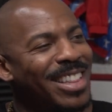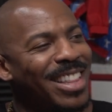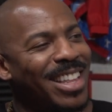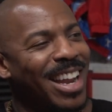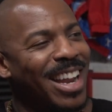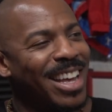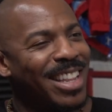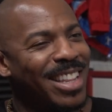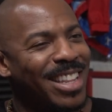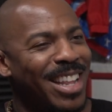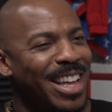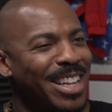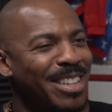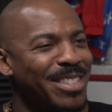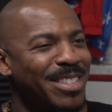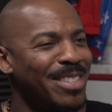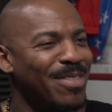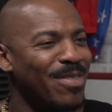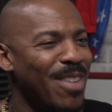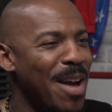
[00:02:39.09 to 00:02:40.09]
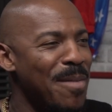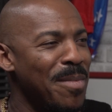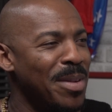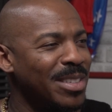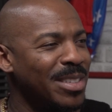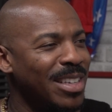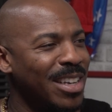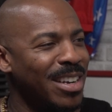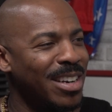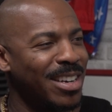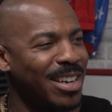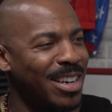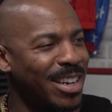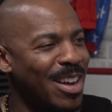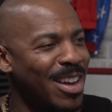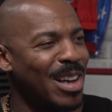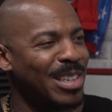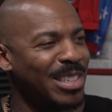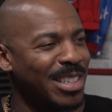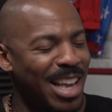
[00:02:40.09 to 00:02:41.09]
Then I'm like, 5 minutes later,
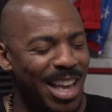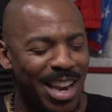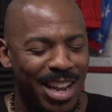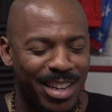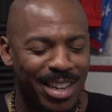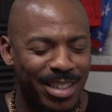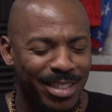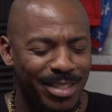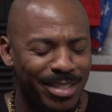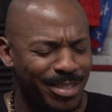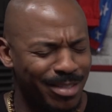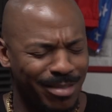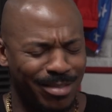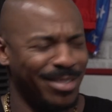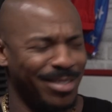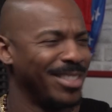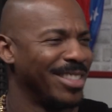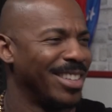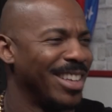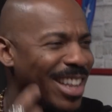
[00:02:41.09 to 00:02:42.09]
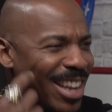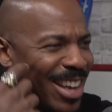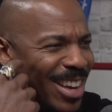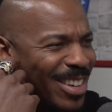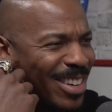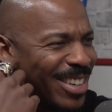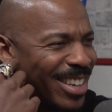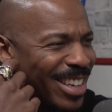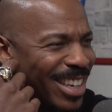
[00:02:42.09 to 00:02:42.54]
calls again. I go, hello?